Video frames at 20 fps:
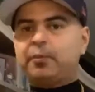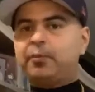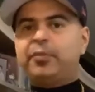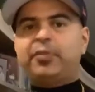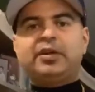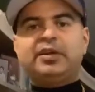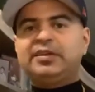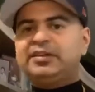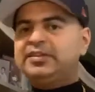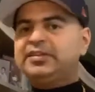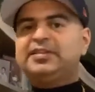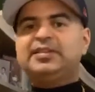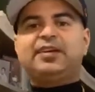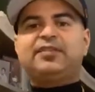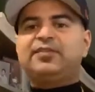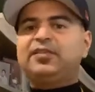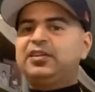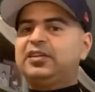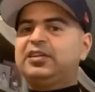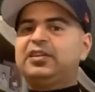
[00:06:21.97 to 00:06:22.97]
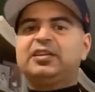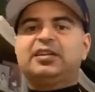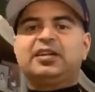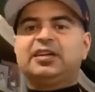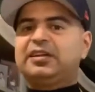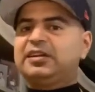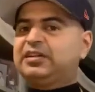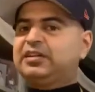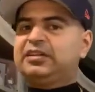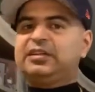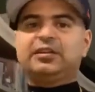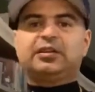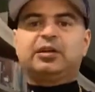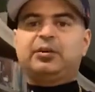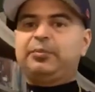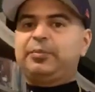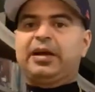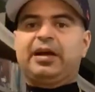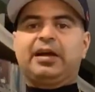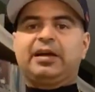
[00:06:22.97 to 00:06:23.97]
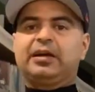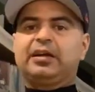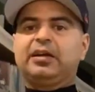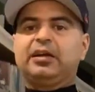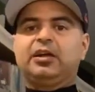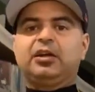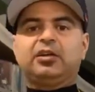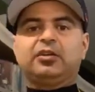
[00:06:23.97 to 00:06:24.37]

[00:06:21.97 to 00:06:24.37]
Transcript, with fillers: but he's definitely gonna gonna come back